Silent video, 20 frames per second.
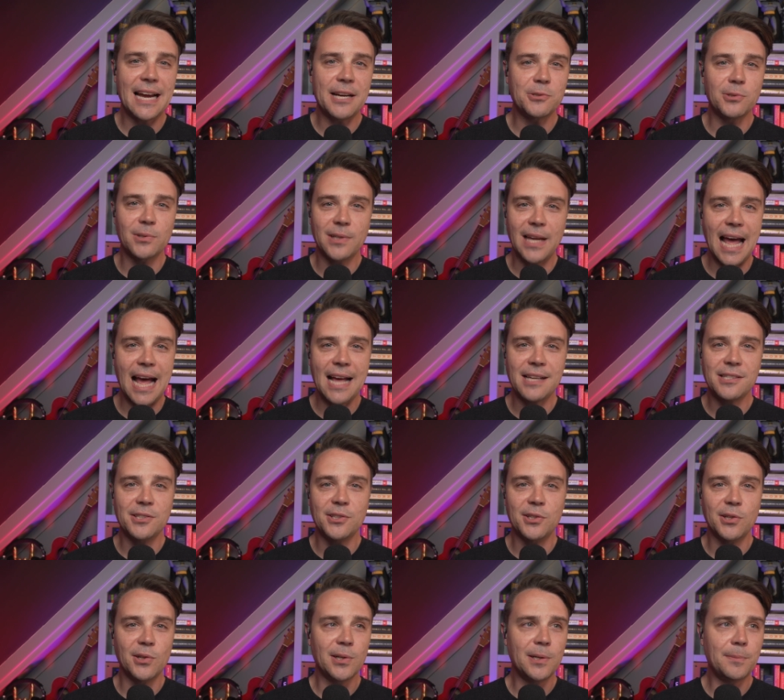natural gas
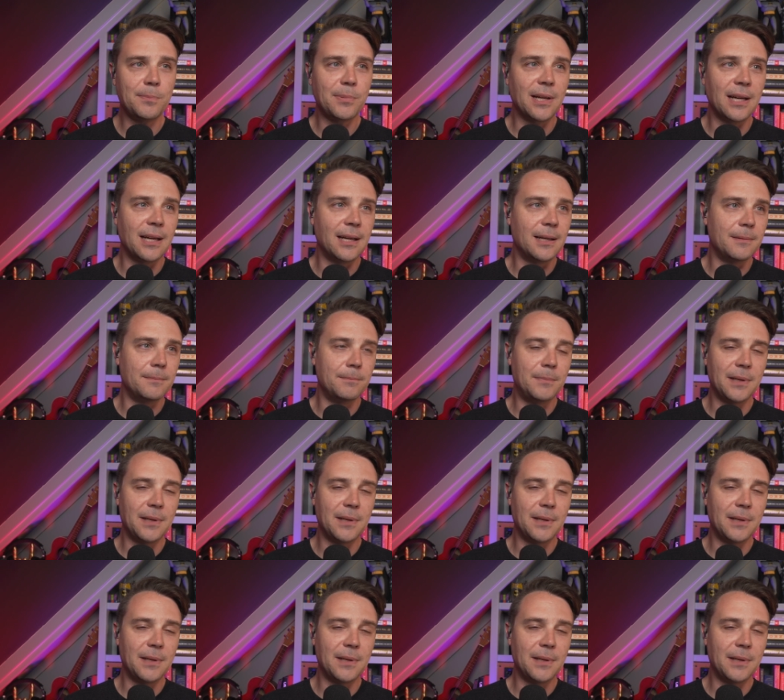to Europe uh,